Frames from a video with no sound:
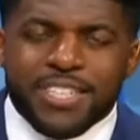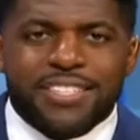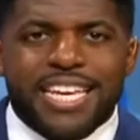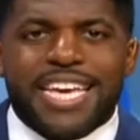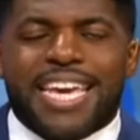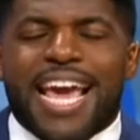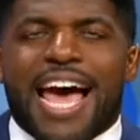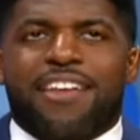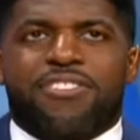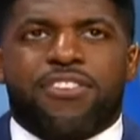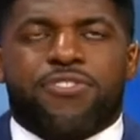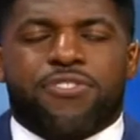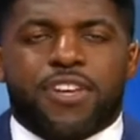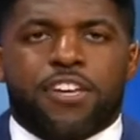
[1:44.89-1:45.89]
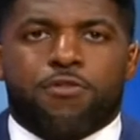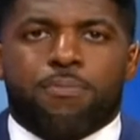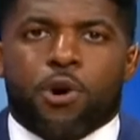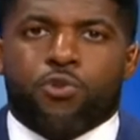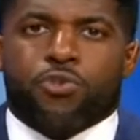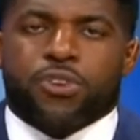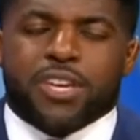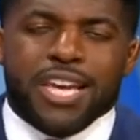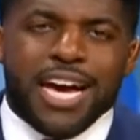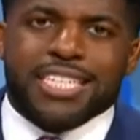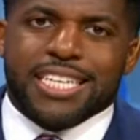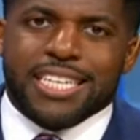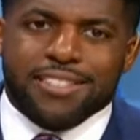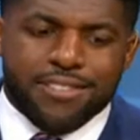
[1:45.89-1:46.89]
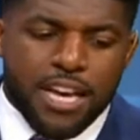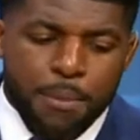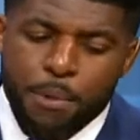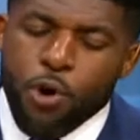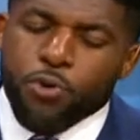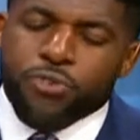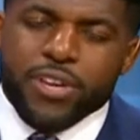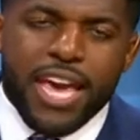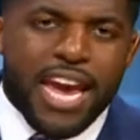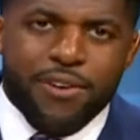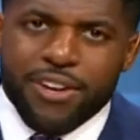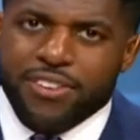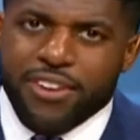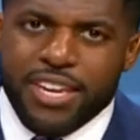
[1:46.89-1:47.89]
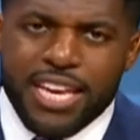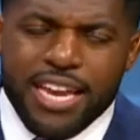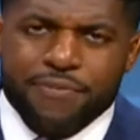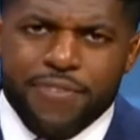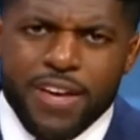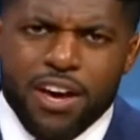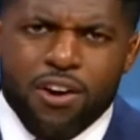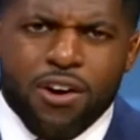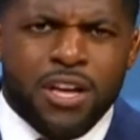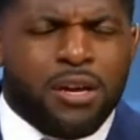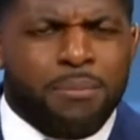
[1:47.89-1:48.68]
Zeke has the 6th most touches, most carries in the NFL,